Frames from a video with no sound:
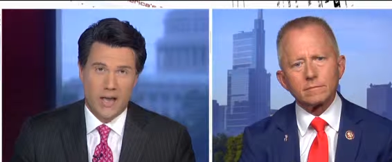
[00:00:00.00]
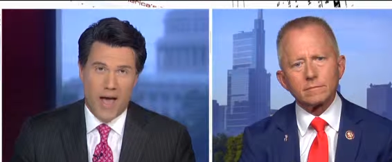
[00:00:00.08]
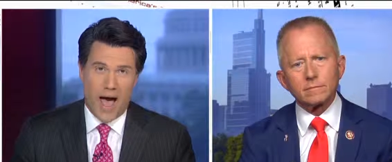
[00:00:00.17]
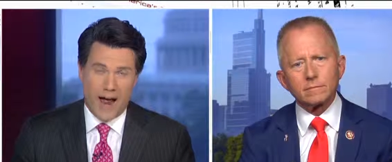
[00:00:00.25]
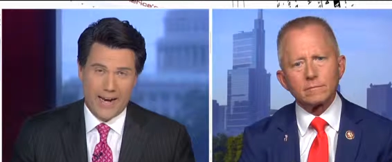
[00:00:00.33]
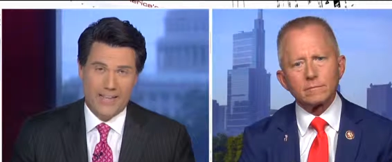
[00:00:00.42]

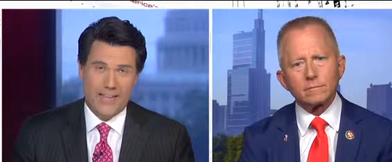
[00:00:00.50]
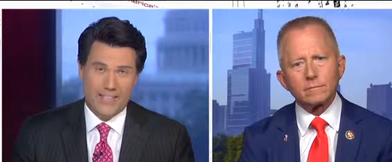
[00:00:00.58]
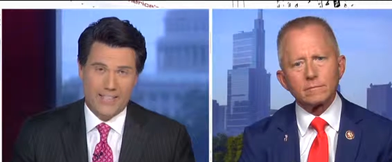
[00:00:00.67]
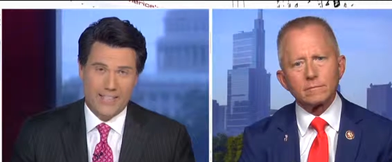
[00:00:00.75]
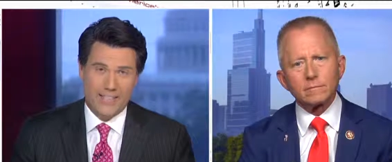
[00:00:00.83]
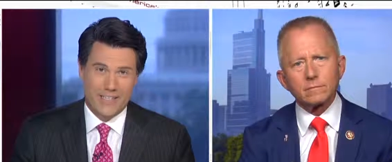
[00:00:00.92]
Speaker 1: how to
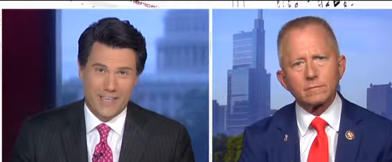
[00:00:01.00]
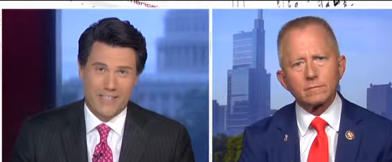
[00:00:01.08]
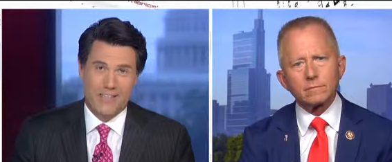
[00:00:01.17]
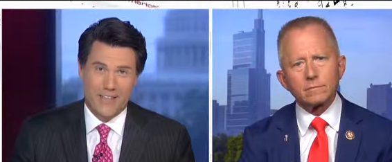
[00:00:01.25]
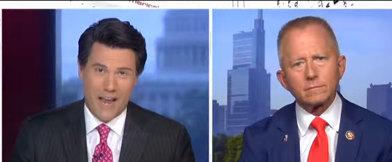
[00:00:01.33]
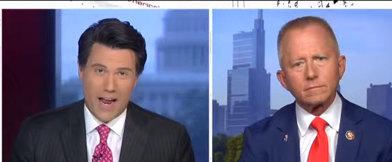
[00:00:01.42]
get
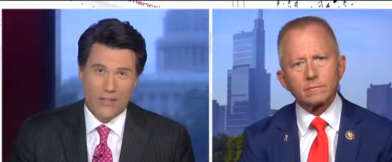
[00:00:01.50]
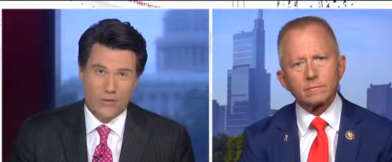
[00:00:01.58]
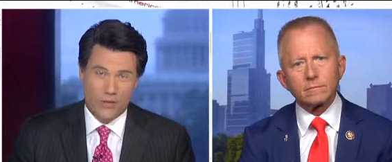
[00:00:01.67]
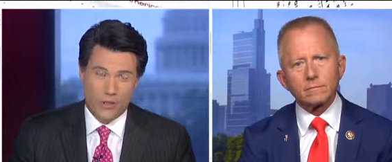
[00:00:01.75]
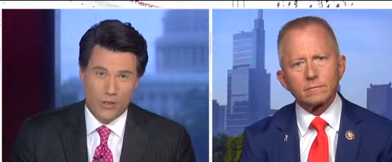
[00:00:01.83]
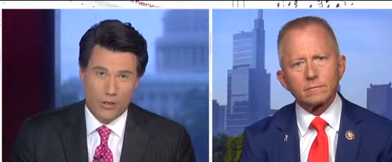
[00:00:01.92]
to the answer.
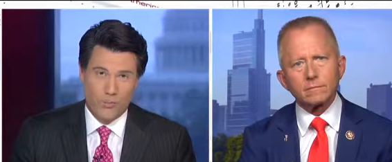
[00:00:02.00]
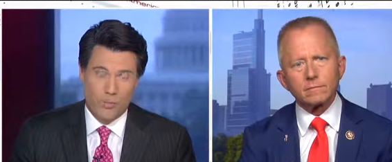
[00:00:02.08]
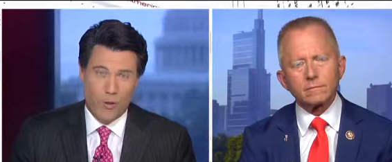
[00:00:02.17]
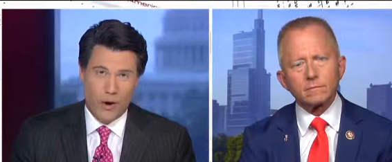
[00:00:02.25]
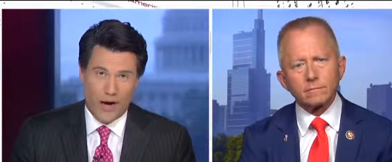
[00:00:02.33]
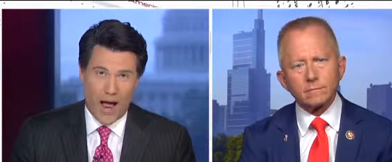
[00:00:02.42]
And as you
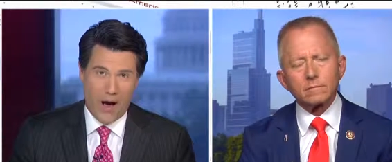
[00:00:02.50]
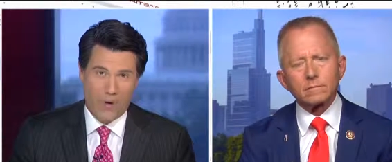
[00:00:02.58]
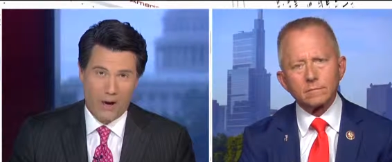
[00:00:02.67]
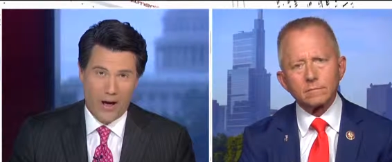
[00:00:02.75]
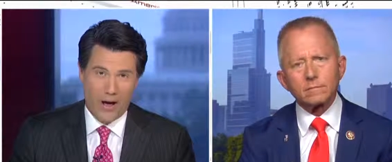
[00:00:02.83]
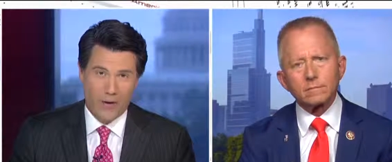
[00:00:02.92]
point
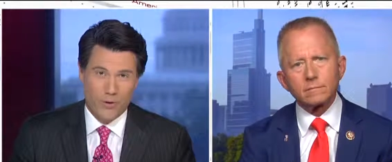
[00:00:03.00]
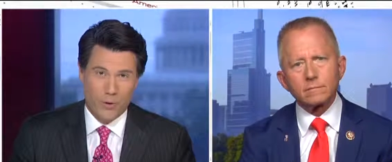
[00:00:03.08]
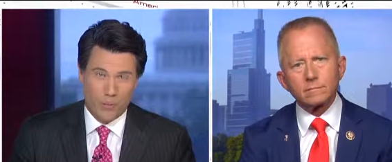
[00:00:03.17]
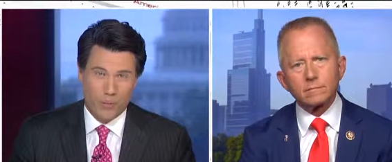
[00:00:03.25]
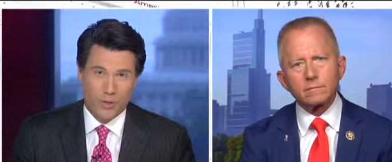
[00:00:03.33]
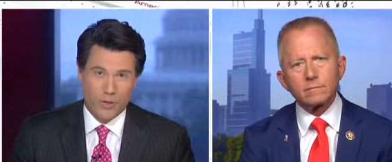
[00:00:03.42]
out,
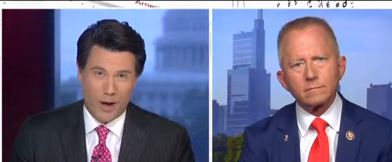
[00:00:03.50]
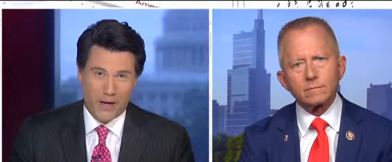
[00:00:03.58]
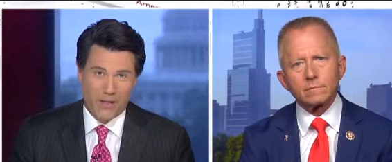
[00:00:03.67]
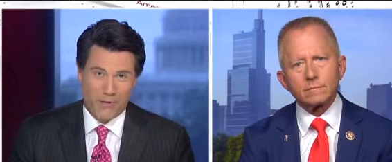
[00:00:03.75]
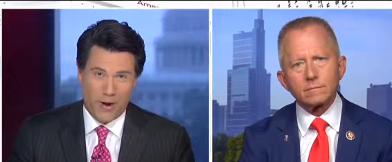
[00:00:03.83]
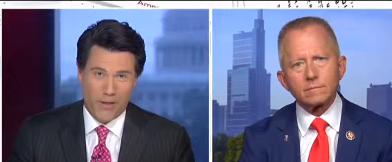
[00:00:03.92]
your
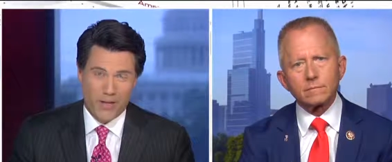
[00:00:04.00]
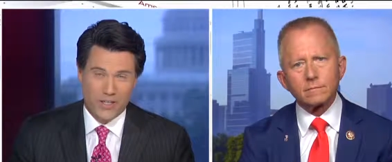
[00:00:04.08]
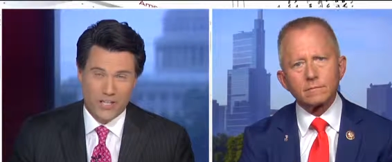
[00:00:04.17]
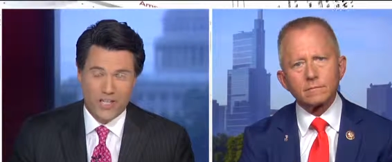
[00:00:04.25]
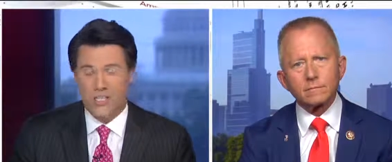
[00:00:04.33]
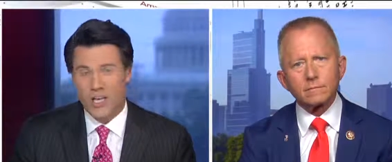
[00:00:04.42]
perspective on
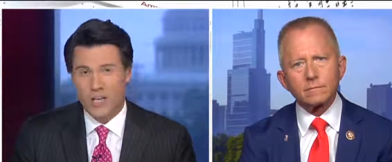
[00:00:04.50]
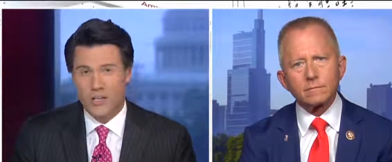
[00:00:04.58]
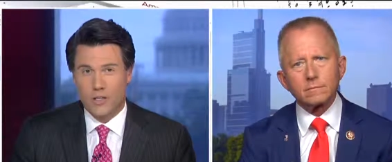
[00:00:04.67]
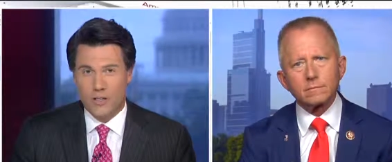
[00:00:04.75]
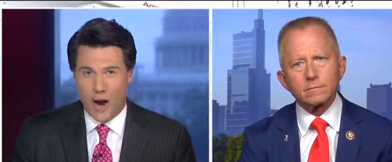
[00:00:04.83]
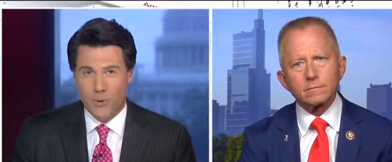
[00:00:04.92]
this is,
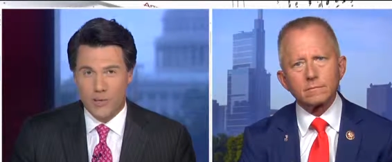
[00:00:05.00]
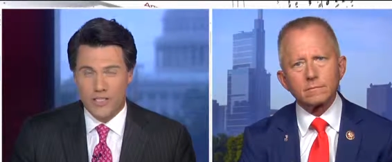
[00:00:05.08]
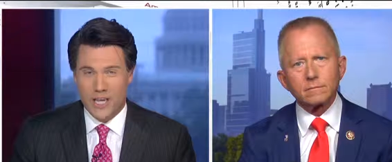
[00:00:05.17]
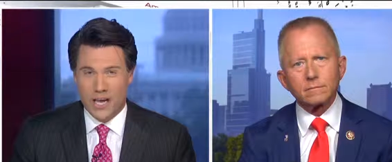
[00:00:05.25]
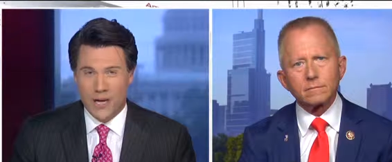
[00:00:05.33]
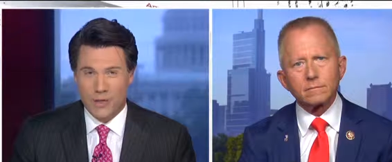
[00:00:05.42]
shall we
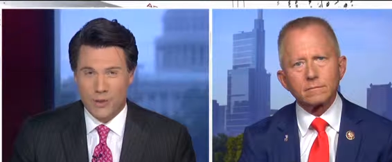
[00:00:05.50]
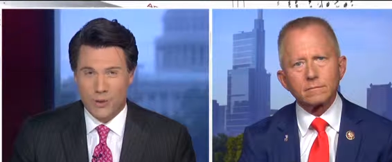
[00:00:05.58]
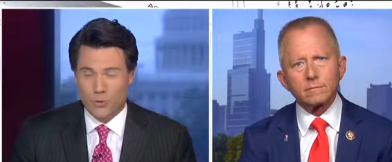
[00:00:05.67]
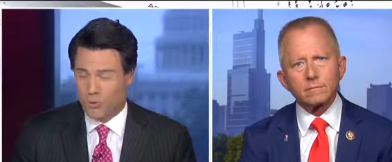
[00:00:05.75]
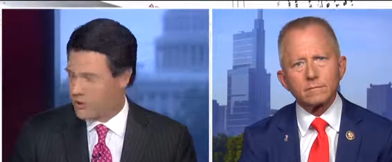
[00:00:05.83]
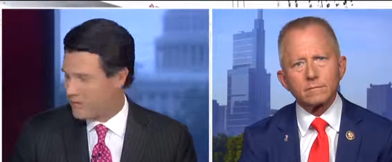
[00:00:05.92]
say,
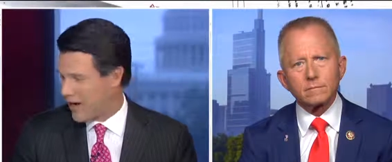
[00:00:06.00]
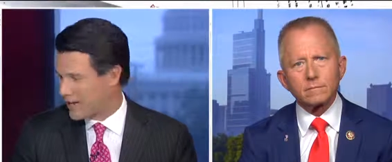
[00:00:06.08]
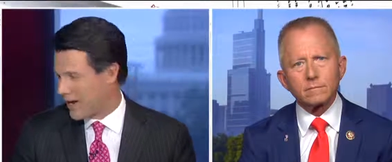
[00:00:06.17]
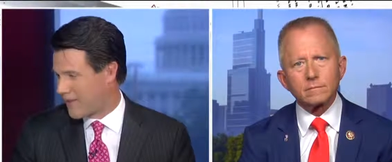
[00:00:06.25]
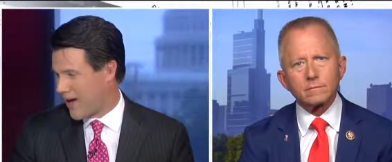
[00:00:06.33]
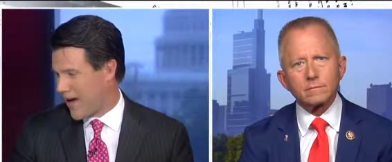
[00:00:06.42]
unusual. In fact,
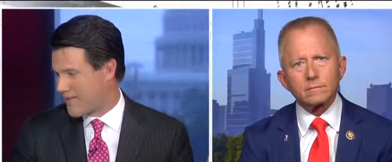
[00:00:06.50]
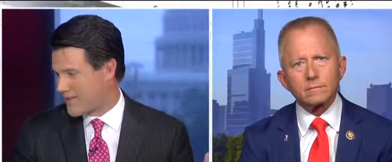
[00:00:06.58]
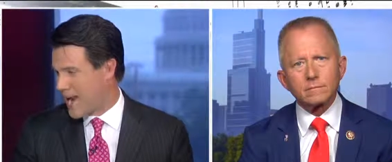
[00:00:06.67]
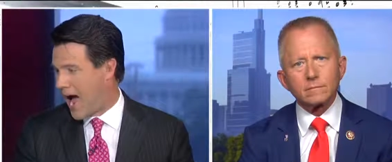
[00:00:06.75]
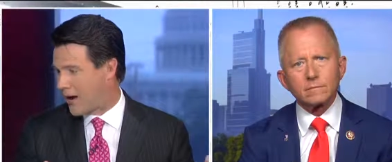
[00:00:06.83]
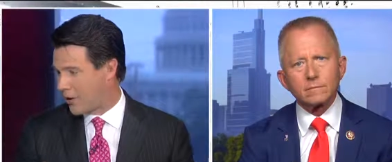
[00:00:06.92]
I have
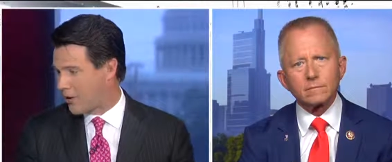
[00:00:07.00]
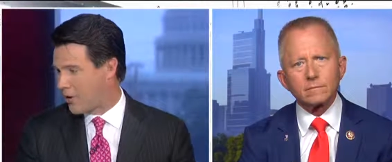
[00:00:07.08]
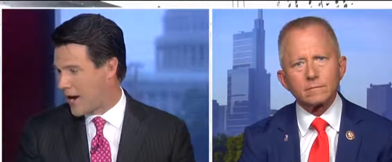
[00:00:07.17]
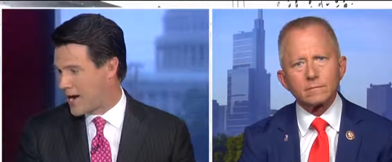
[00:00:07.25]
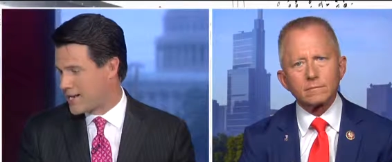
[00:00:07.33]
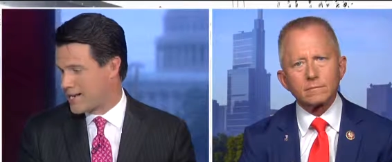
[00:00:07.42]
not
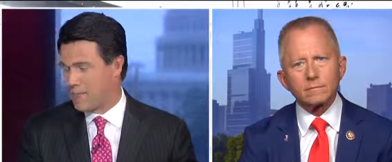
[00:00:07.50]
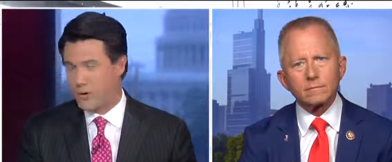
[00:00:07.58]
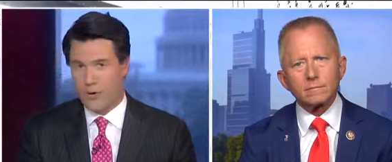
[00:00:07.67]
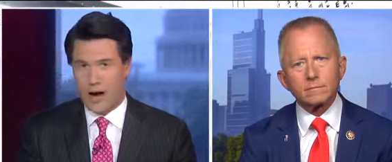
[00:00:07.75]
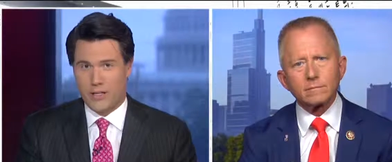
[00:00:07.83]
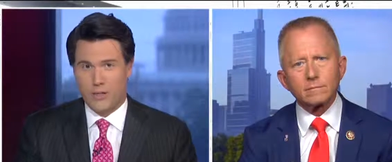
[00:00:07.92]
heard any
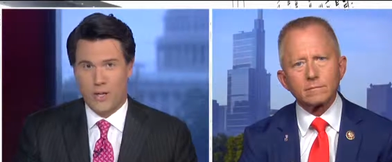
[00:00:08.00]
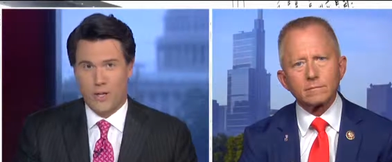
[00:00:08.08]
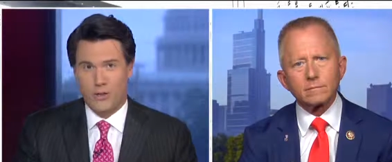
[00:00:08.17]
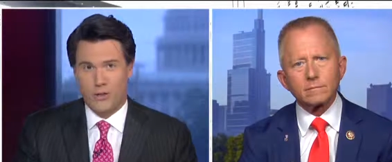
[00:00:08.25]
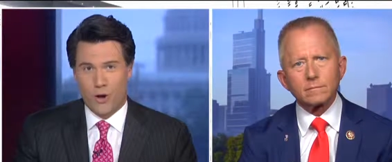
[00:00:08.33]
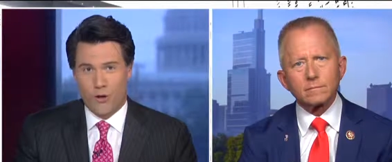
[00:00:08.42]
Democrats
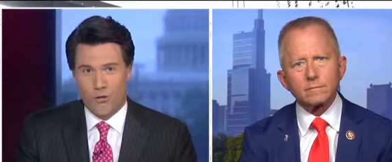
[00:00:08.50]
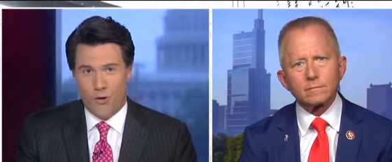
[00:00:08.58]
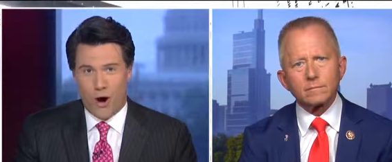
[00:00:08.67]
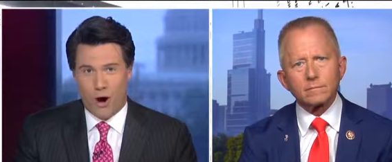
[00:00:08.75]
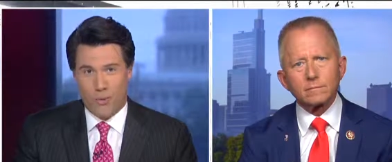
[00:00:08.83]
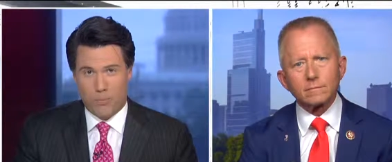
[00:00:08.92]
so
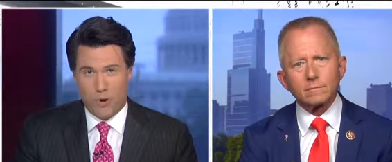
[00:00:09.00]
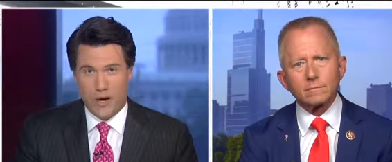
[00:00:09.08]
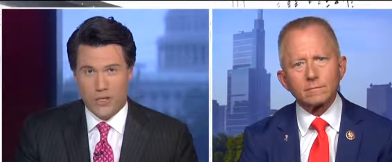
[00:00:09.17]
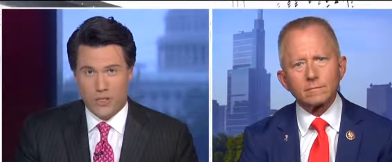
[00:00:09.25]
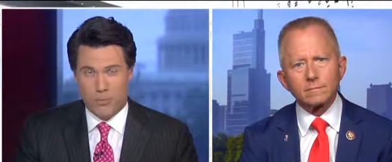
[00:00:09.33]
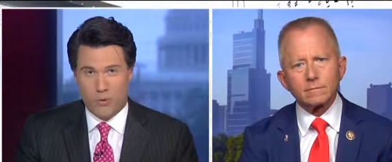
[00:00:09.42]
far
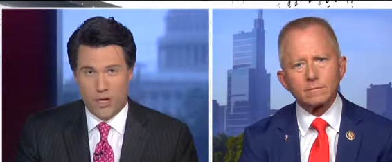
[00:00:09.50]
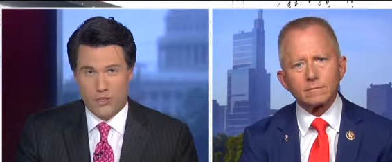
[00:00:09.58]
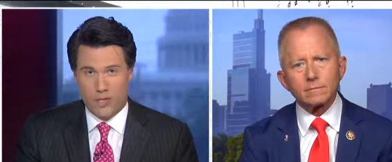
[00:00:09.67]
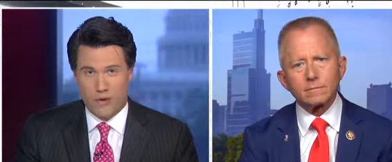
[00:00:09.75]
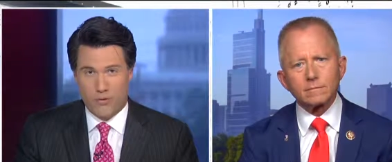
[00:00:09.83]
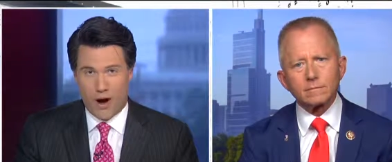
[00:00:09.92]
praise the
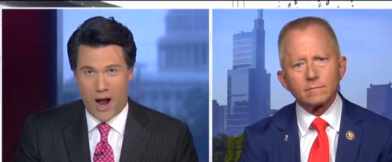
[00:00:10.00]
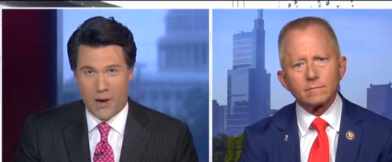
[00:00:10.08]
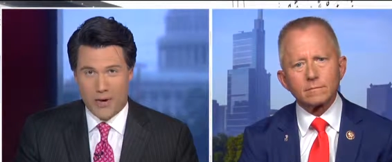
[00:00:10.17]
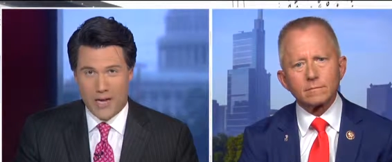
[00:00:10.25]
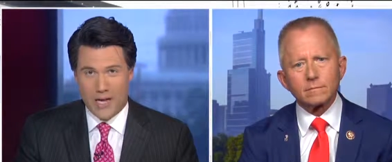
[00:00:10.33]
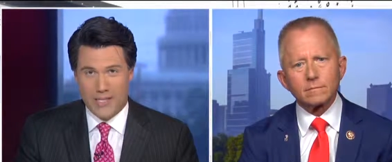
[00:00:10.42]
president for how
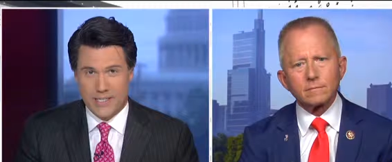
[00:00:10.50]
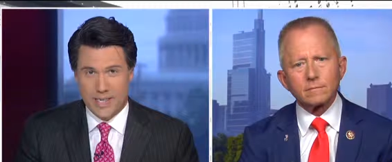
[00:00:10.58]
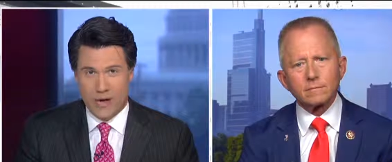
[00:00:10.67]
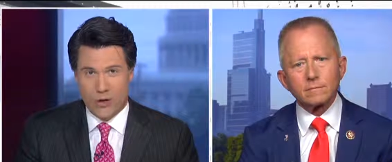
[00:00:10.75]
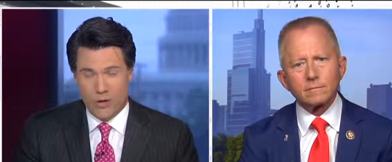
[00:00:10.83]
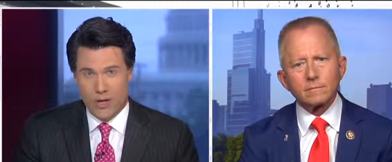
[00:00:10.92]
he has
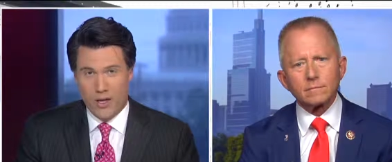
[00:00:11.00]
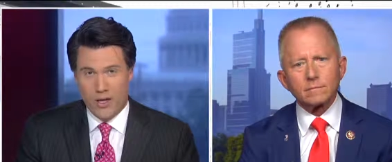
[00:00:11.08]
dealt